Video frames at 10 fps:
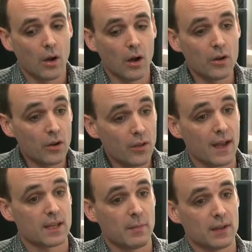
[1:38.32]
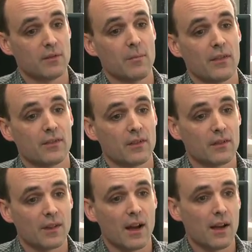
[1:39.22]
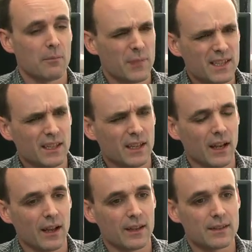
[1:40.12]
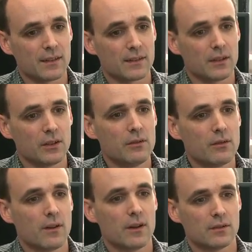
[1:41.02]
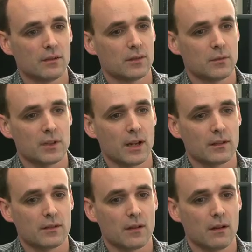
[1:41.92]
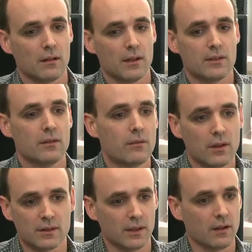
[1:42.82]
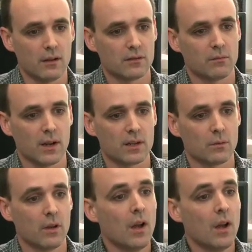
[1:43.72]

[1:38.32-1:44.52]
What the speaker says: Another aspect of maths that I particularly like is it's a universal subject, so it's universal in lots of ways.